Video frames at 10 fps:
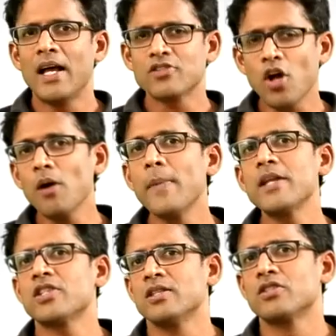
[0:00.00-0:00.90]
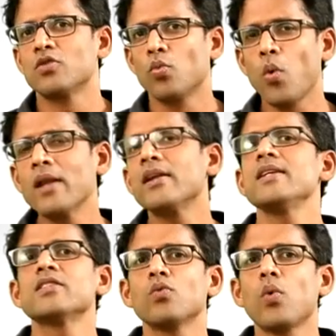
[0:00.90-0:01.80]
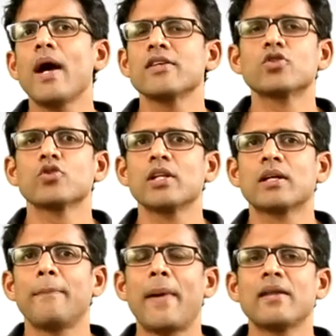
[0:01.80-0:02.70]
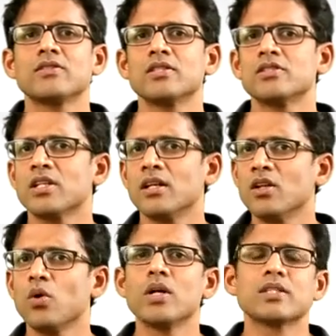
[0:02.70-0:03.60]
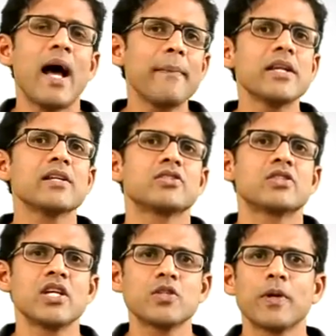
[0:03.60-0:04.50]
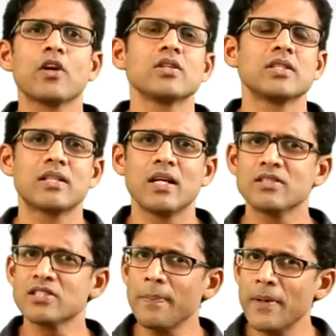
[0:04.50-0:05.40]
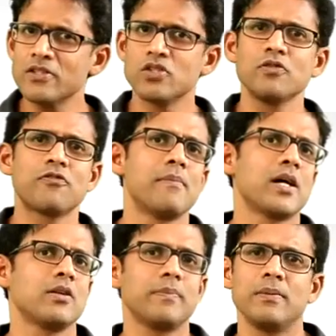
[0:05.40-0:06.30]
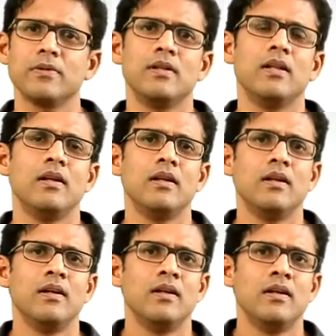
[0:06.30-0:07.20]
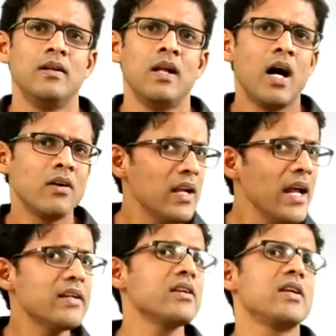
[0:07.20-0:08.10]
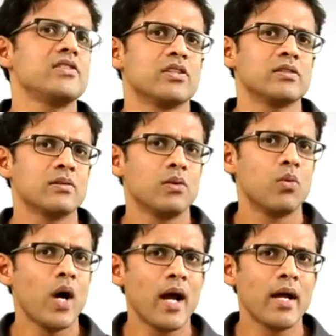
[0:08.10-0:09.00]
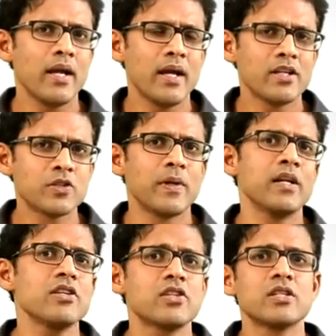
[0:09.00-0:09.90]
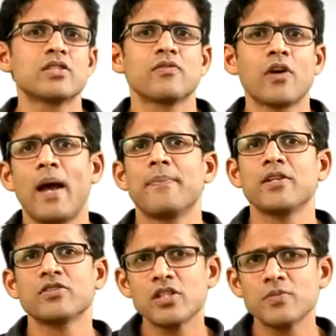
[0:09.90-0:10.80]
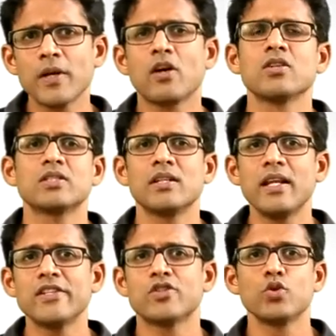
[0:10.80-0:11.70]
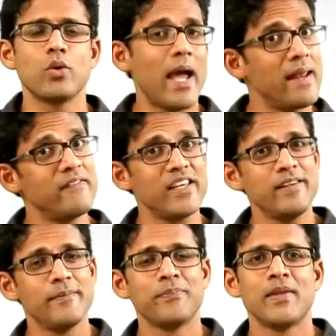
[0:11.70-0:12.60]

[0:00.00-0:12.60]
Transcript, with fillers: As Tom mentions, one reason why social comparisons lowers happiness is because it separates you from other people. A related reason why it is pernicious for happiness is because it leads to envy.